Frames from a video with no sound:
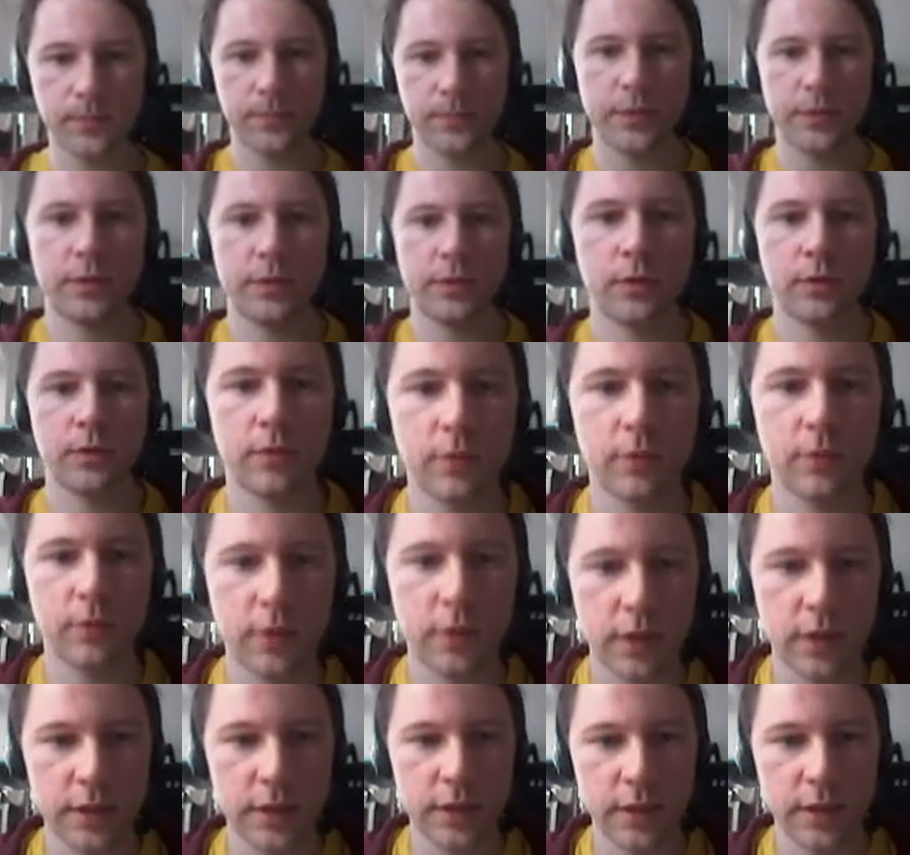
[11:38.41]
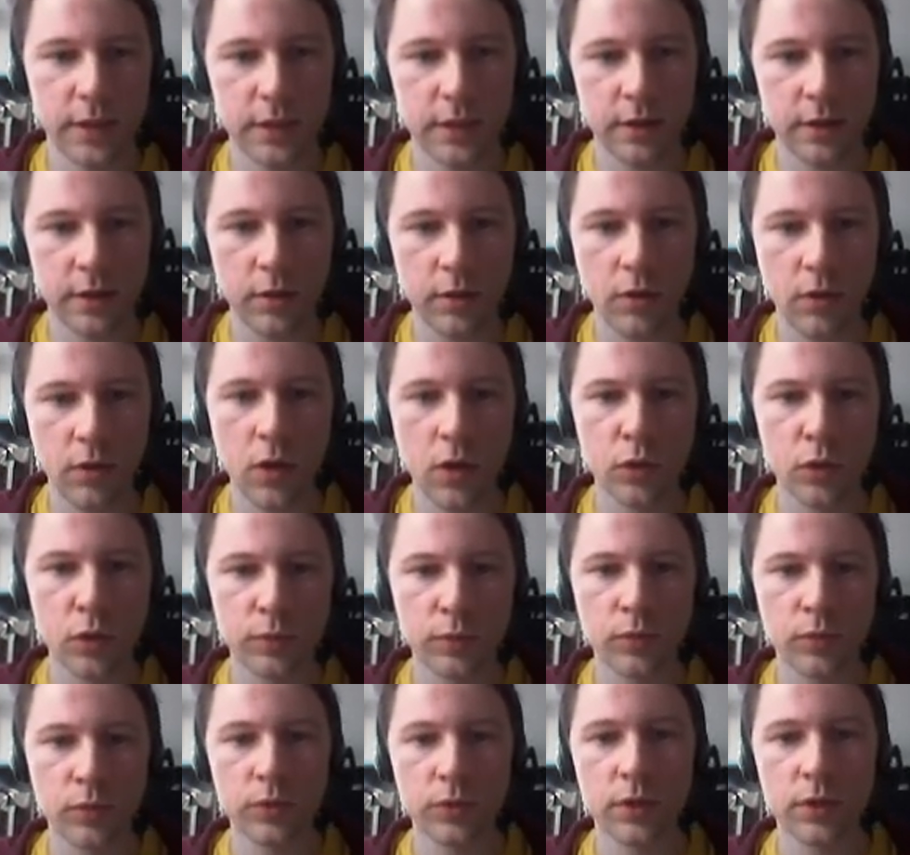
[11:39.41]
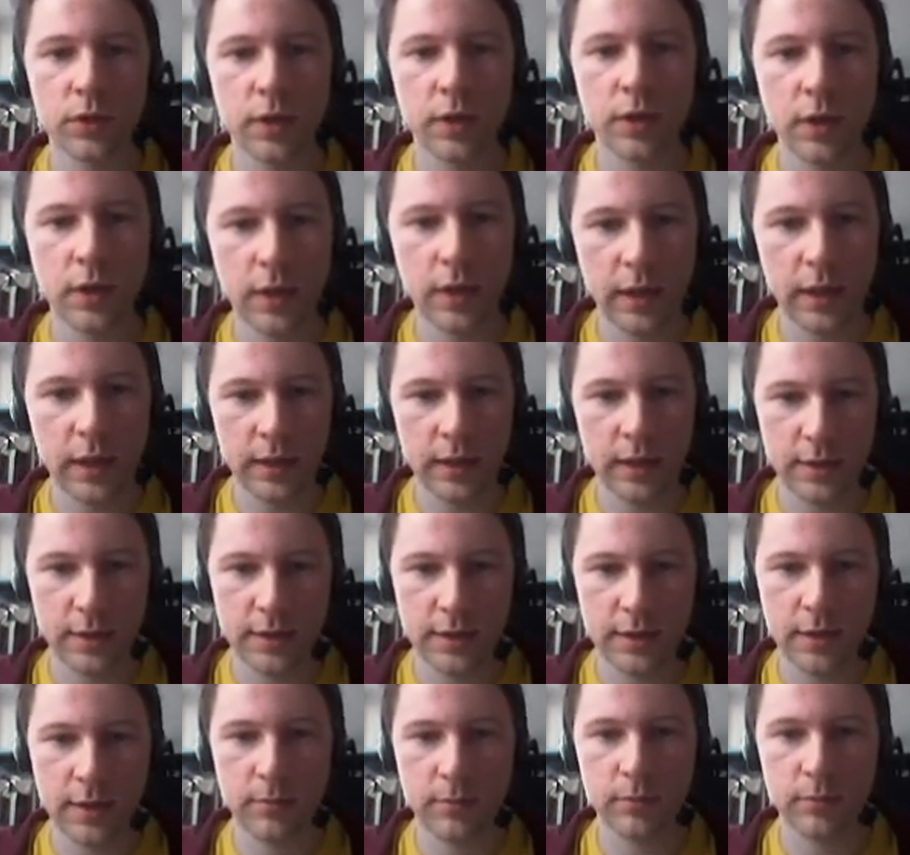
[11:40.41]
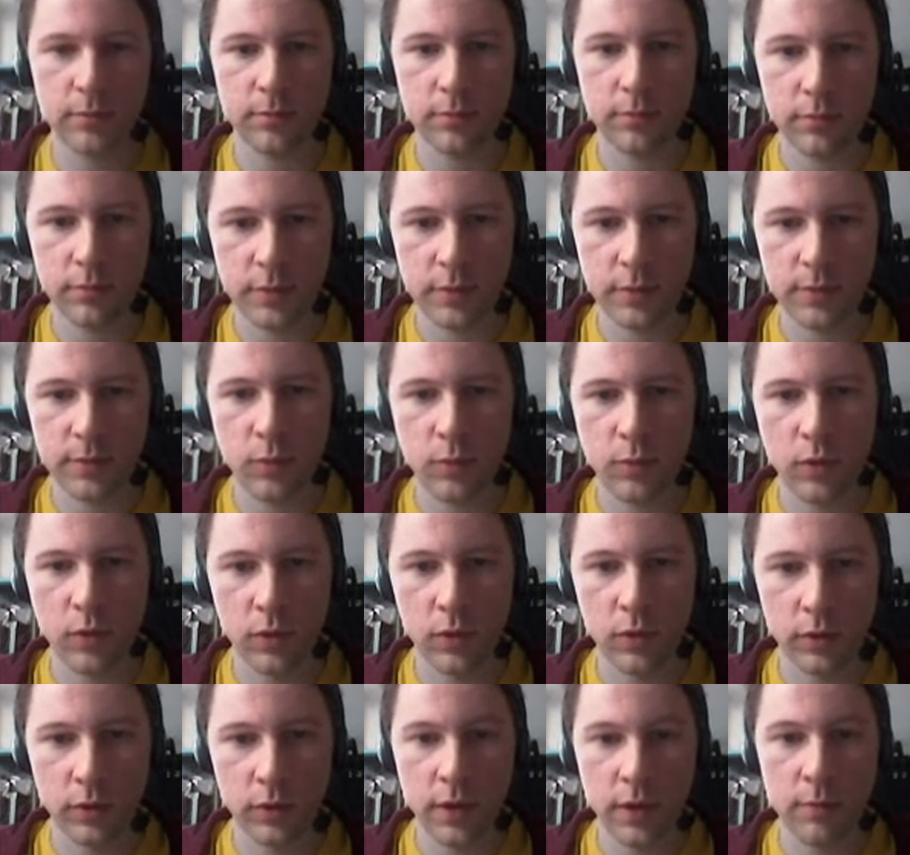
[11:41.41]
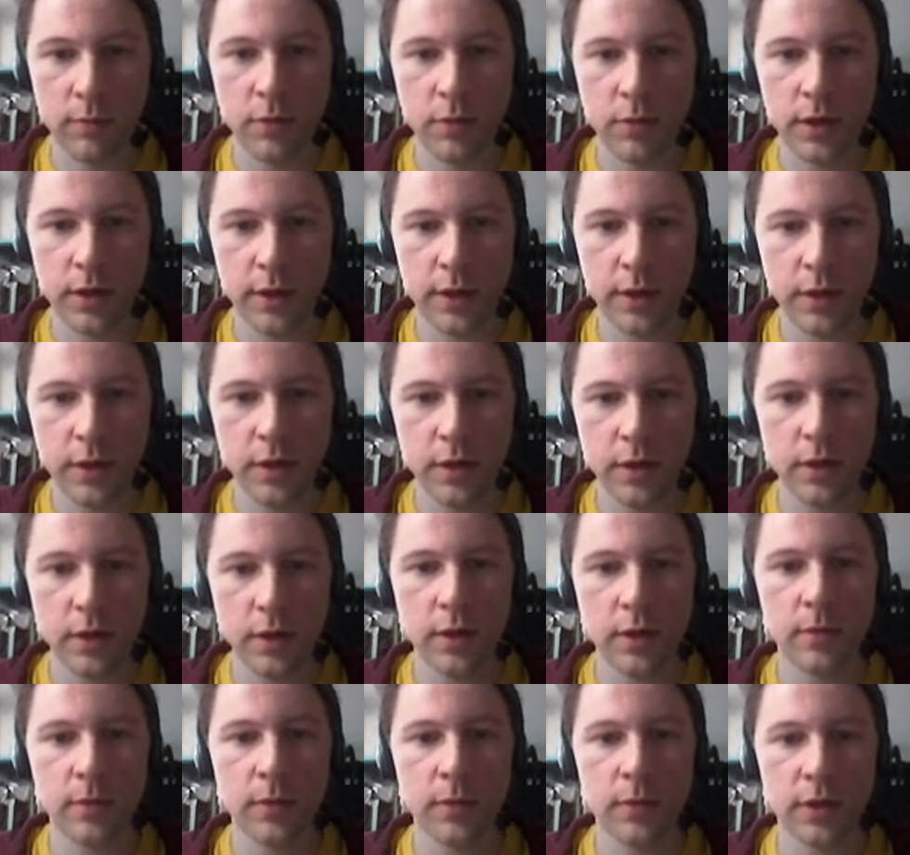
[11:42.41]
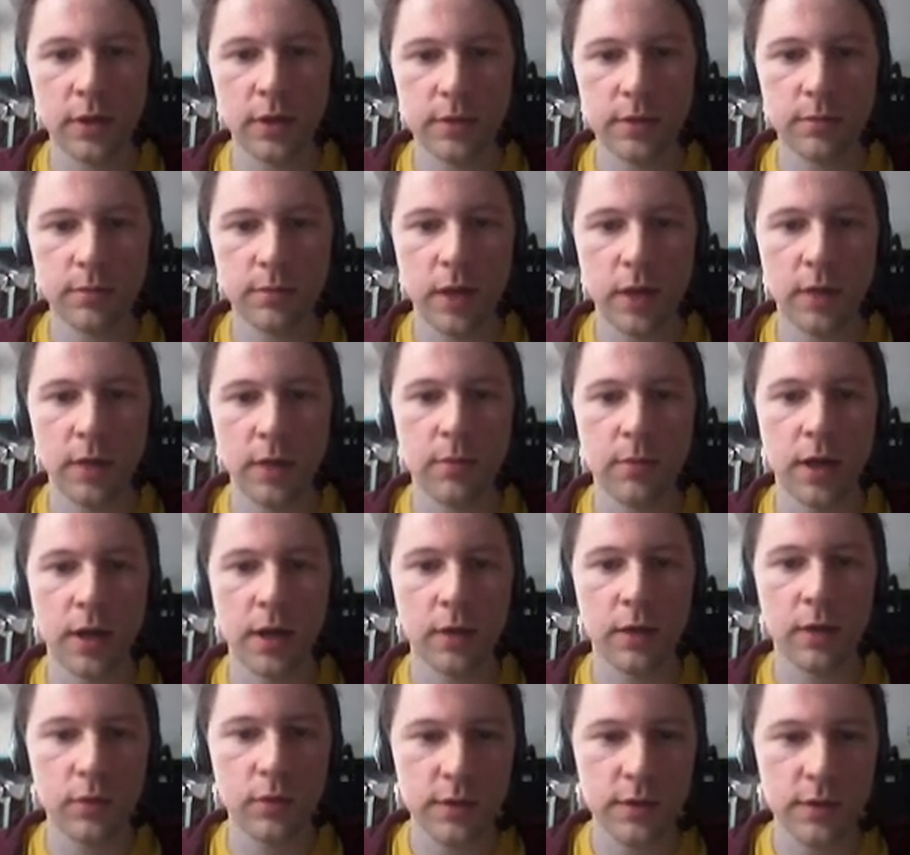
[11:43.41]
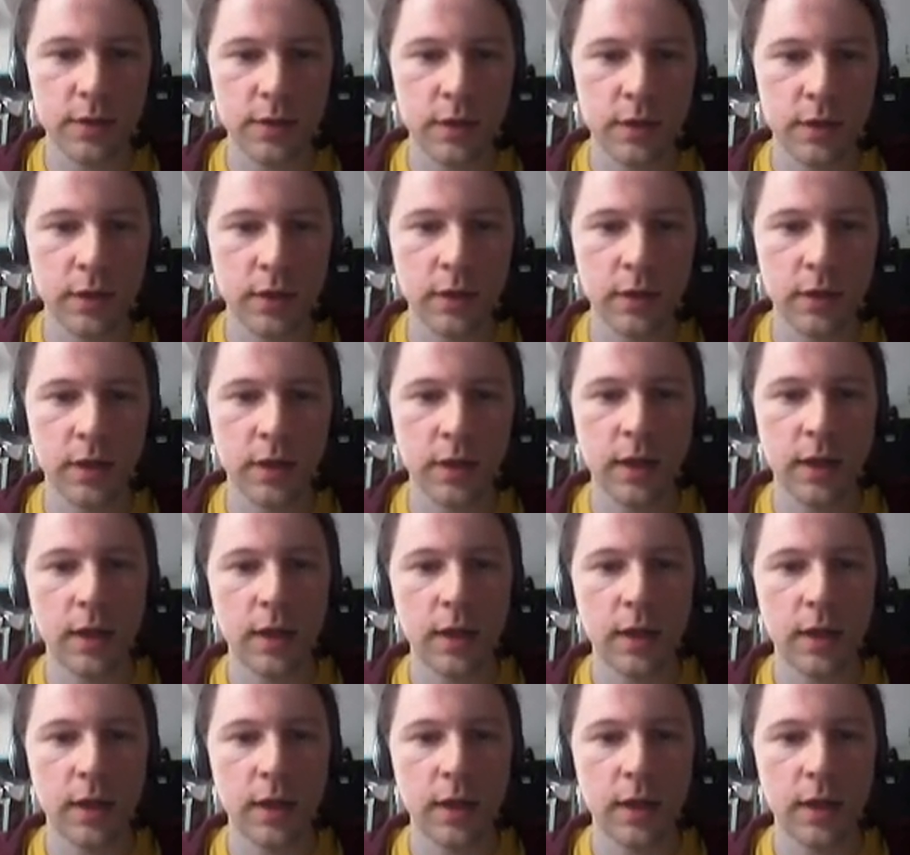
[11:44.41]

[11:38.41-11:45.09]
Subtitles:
So that I take the raw output, add some small number here, multiply by a constant,